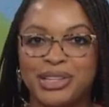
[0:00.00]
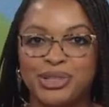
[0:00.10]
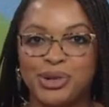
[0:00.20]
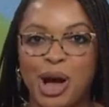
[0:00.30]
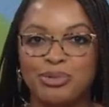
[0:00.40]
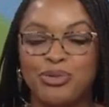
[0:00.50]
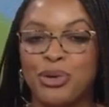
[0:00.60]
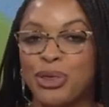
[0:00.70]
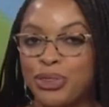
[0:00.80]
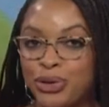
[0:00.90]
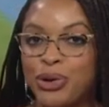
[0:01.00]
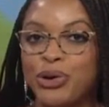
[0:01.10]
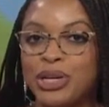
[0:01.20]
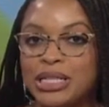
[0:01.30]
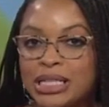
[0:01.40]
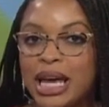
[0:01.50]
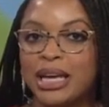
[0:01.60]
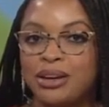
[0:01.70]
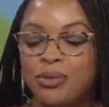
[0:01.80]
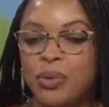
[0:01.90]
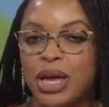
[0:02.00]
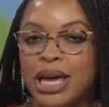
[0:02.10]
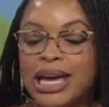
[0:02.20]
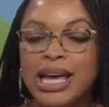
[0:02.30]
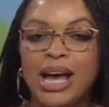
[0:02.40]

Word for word: has dropped for the third consecutive week.